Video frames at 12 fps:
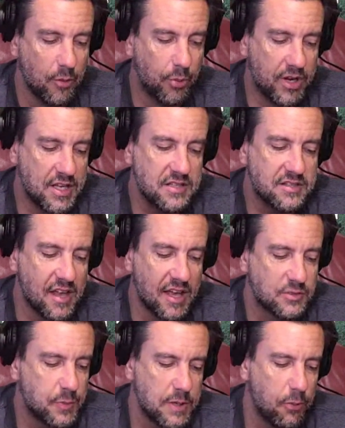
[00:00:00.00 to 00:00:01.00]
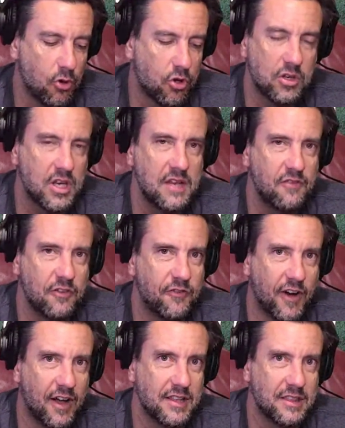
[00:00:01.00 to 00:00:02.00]
But he says people couldn't even
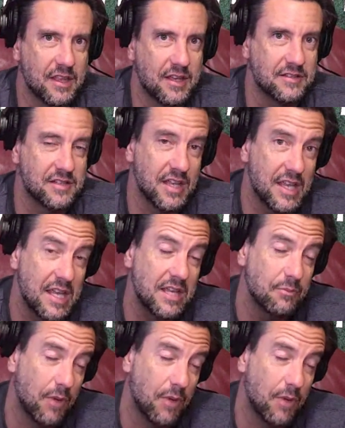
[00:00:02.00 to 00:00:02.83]
find things to eat.